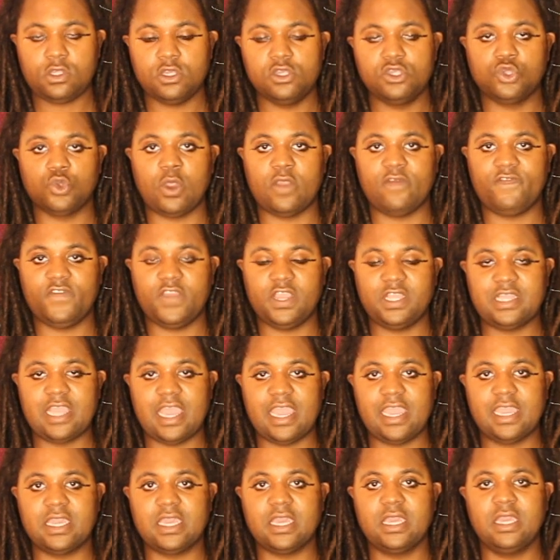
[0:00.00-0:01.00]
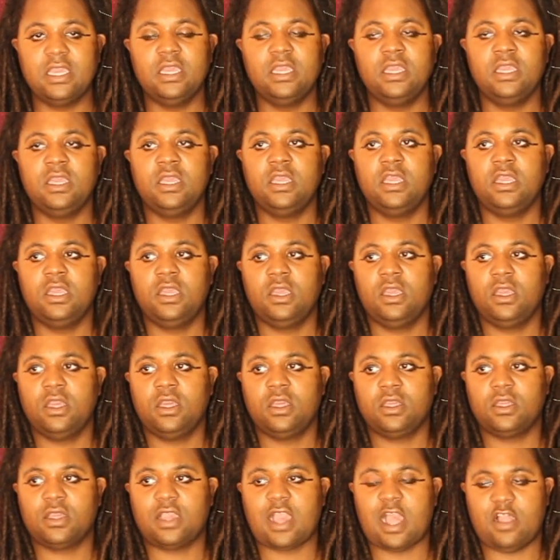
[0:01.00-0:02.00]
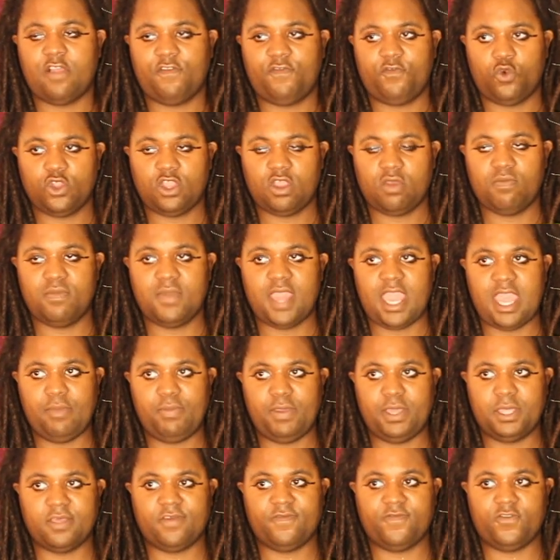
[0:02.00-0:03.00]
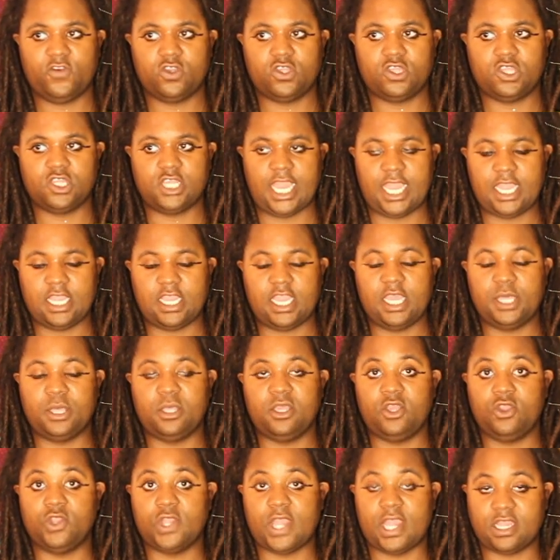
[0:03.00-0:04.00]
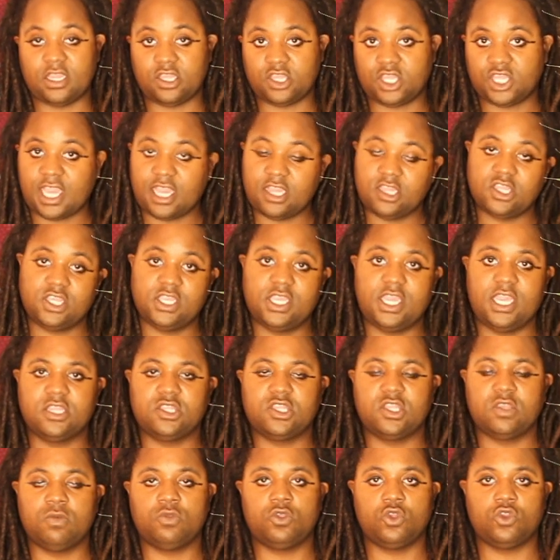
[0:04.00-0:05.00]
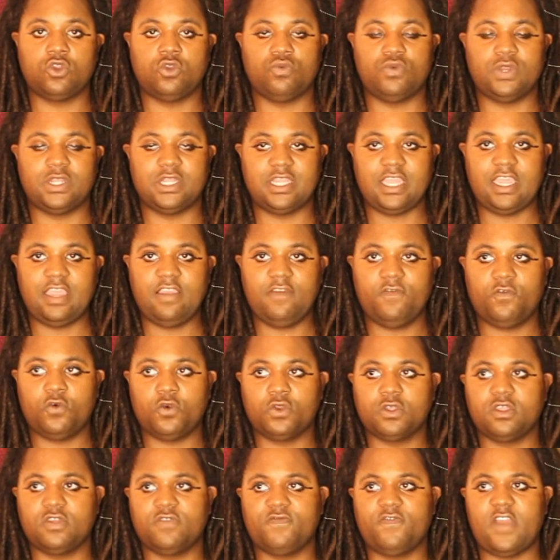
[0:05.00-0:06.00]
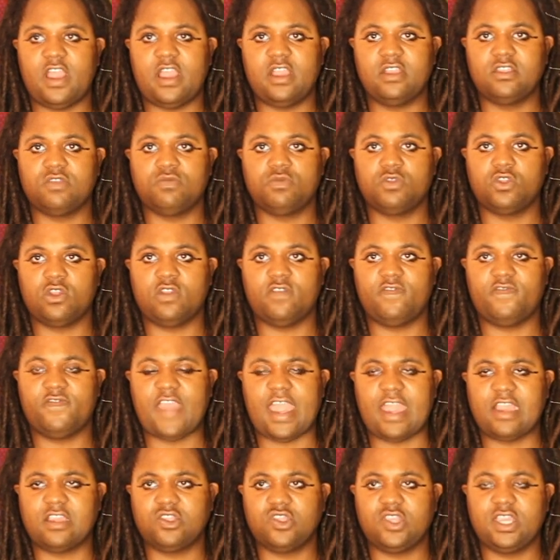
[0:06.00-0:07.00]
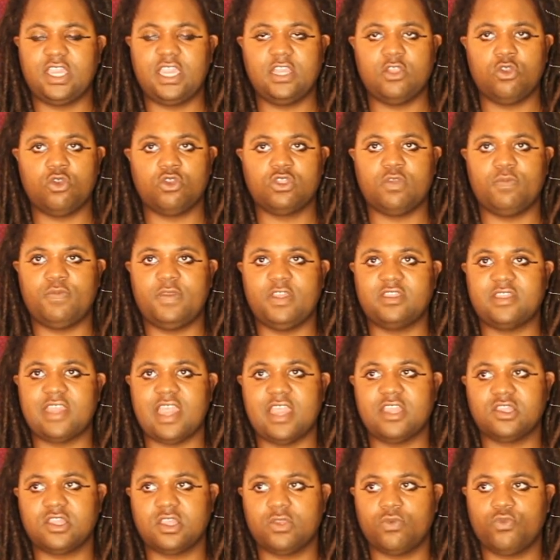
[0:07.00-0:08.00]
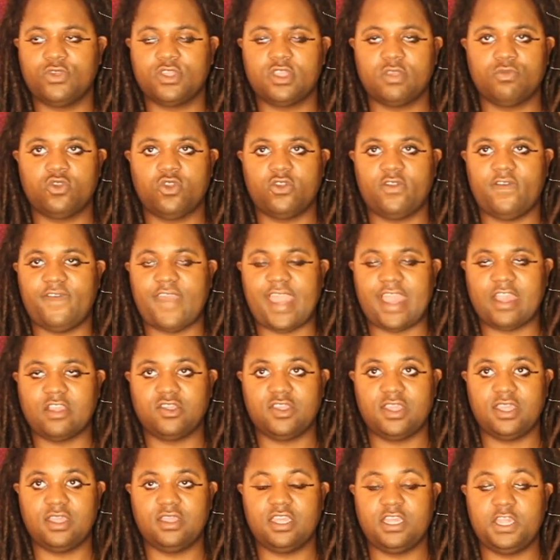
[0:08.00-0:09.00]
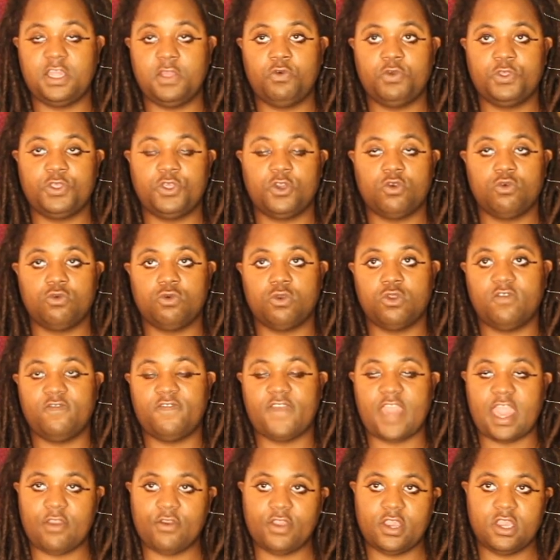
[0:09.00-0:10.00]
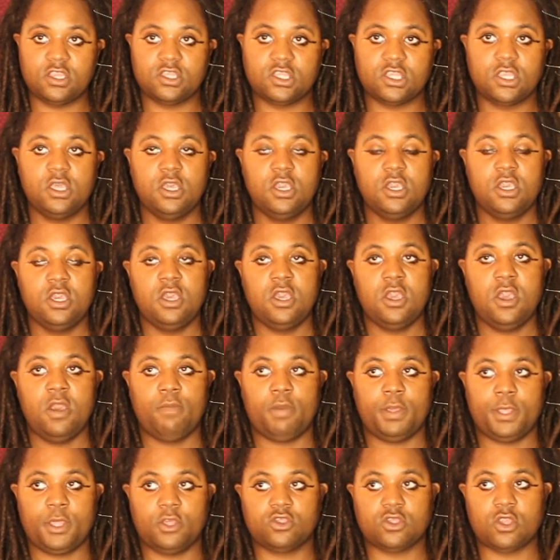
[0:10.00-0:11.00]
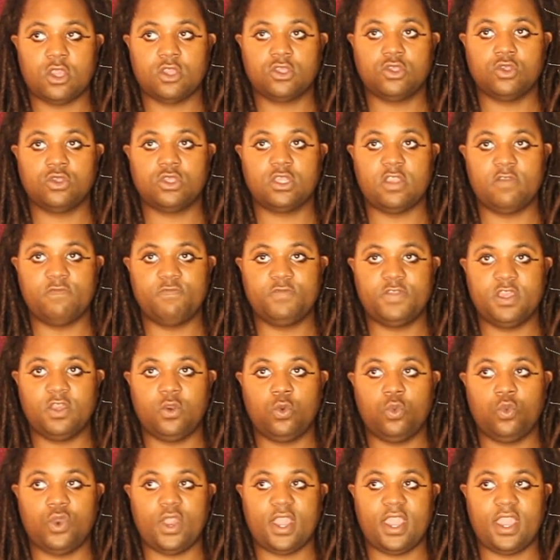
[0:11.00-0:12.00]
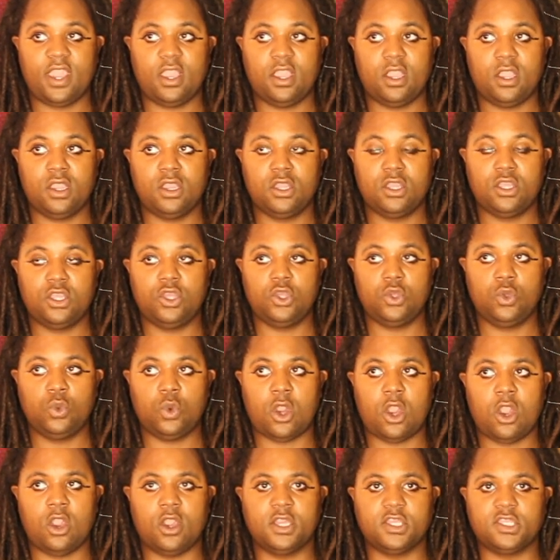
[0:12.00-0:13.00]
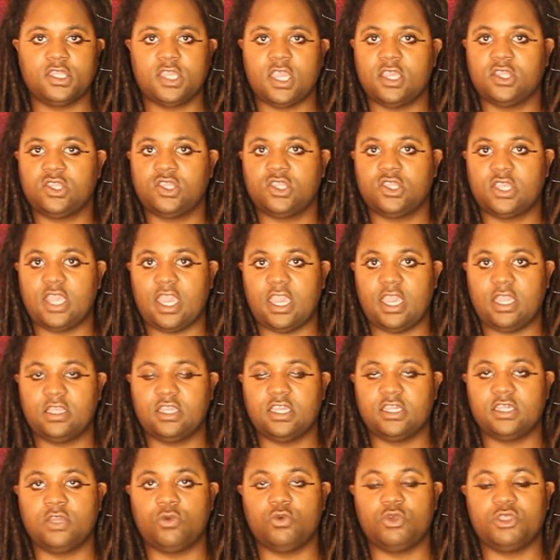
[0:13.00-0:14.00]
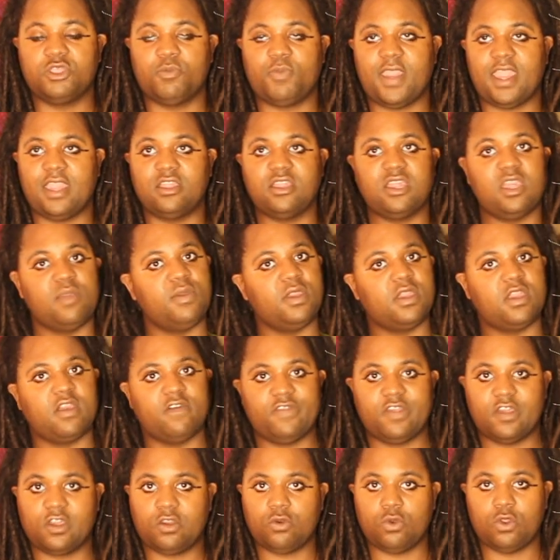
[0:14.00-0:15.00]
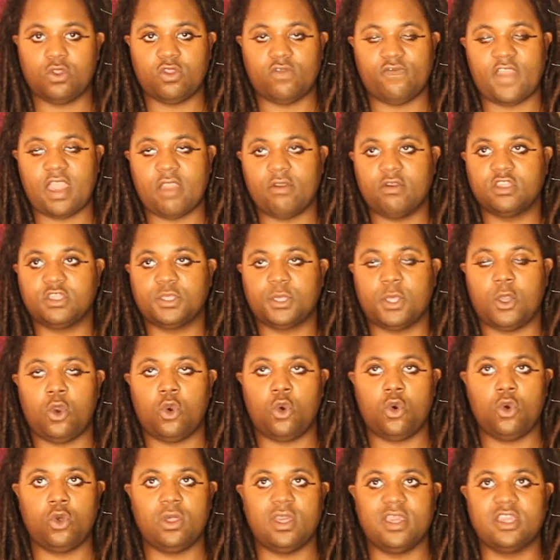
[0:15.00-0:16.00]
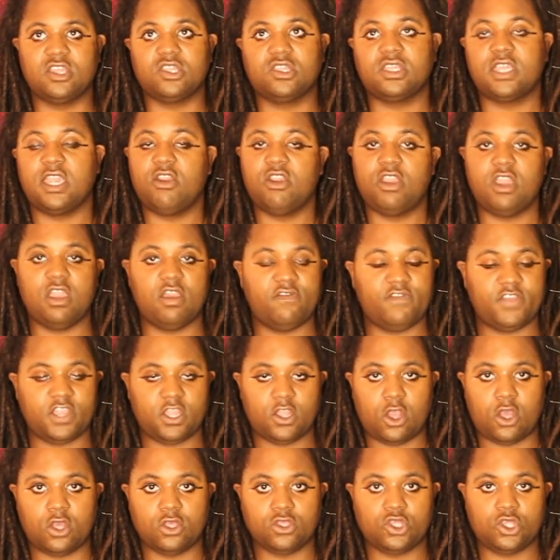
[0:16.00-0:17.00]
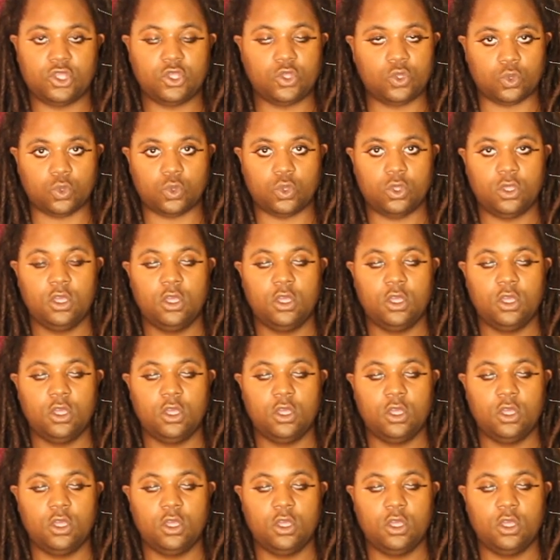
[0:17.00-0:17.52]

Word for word: So I feel like California may be the first state in the United States to get some sort of relief or to find some sort of vaccine or to be tested with some sort of vaccine dealing with the coronavirus. But there's also something where you are a test state dealing with the pandemic of the coronavirus, the whole hysteria of it all too.